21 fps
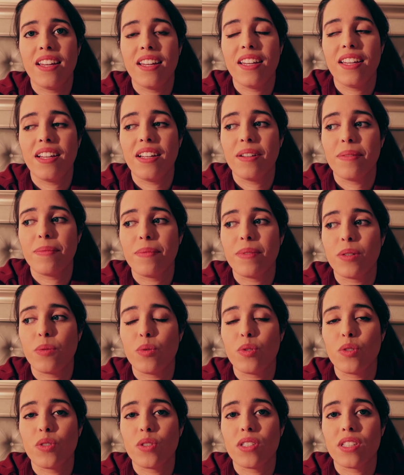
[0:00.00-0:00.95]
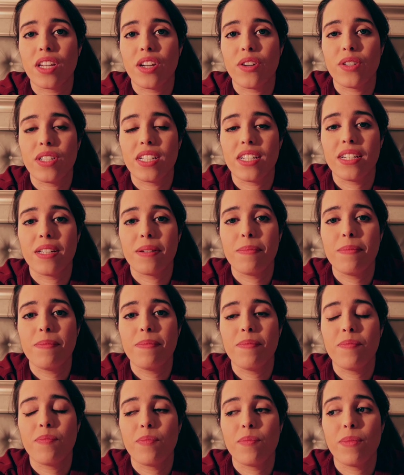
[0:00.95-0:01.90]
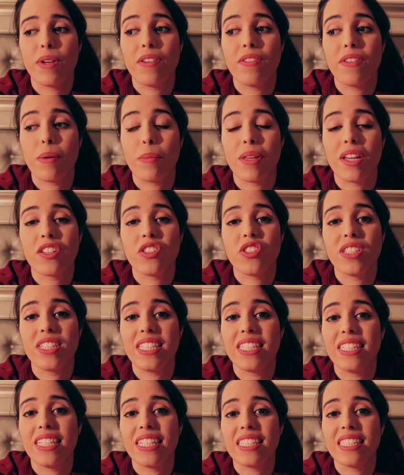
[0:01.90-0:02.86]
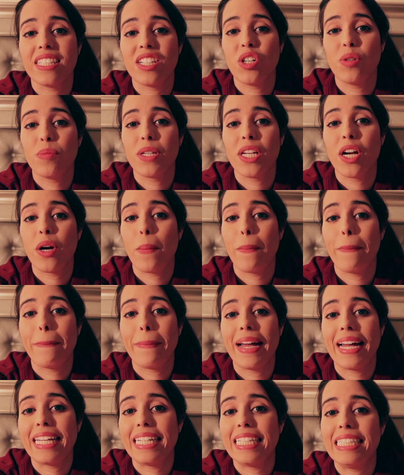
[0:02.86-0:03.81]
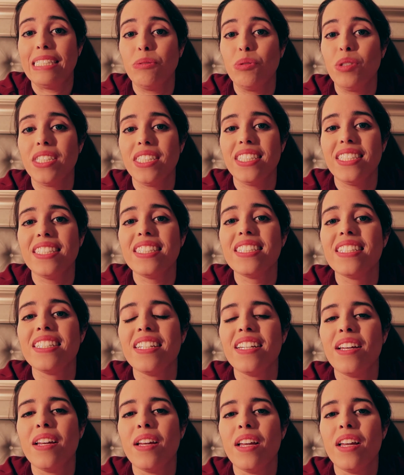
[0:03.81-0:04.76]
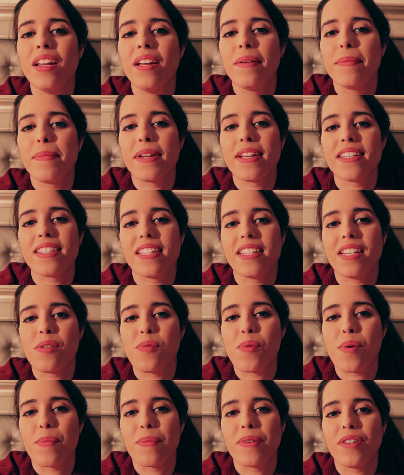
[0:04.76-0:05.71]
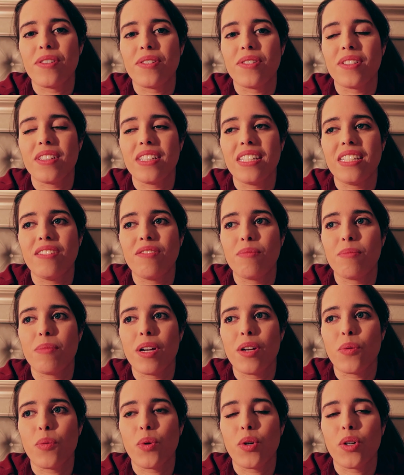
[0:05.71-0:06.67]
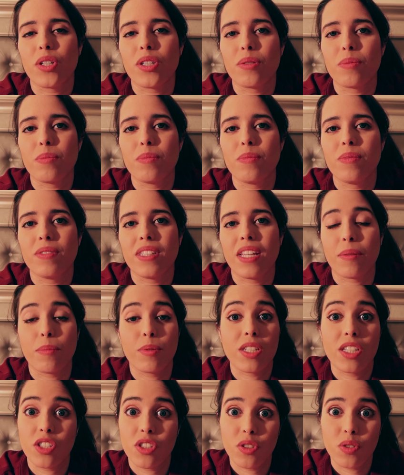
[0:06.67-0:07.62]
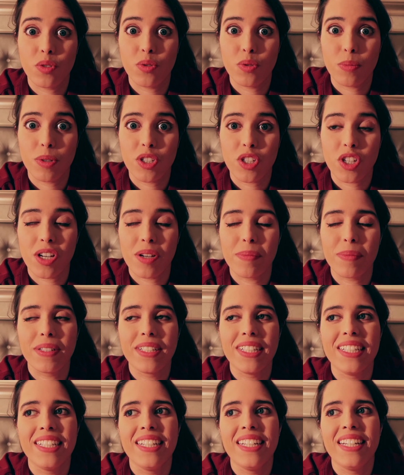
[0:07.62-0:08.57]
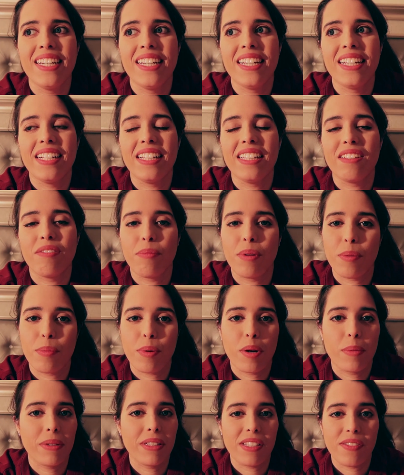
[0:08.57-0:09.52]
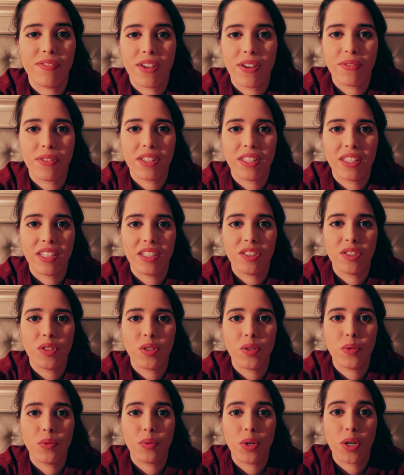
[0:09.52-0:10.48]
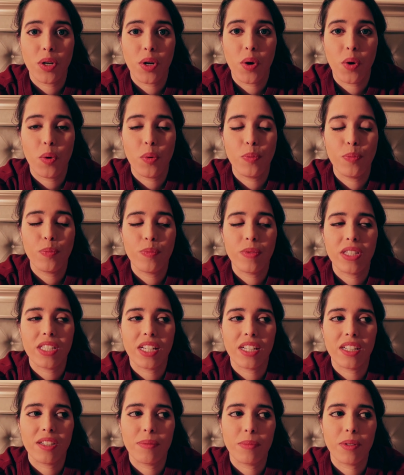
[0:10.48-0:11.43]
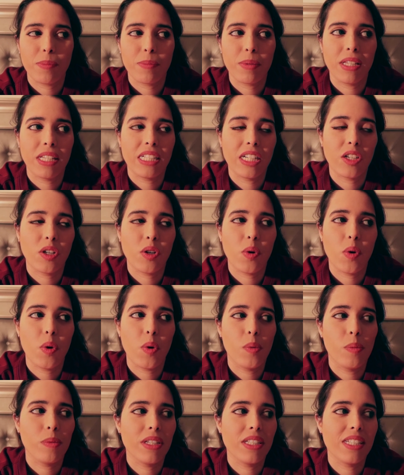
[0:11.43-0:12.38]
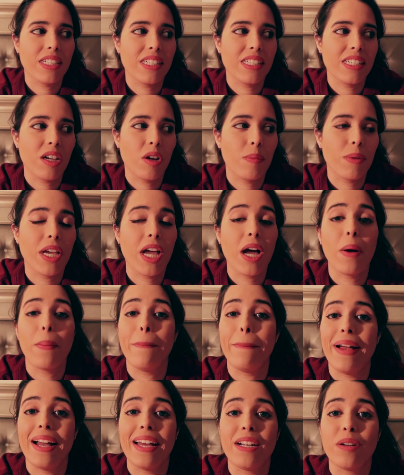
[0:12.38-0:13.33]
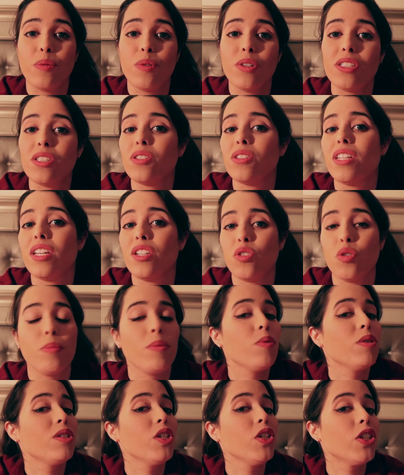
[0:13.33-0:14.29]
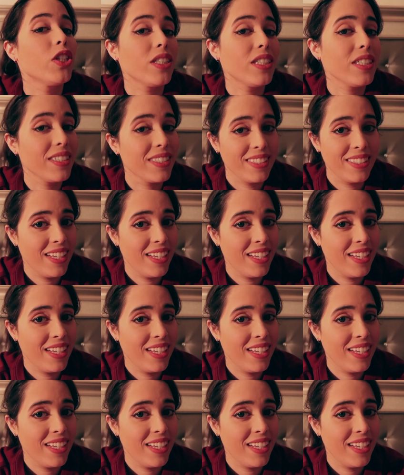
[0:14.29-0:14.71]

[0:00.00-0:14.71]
It was a scary time. My family actually did not tell me how bad it was because they didn't want me to leave my work, like potentially lose my job, leave my apartment, leave everything to run home, take a plane and go home. They didn't tell me how bad it was. They told me it wasn't good.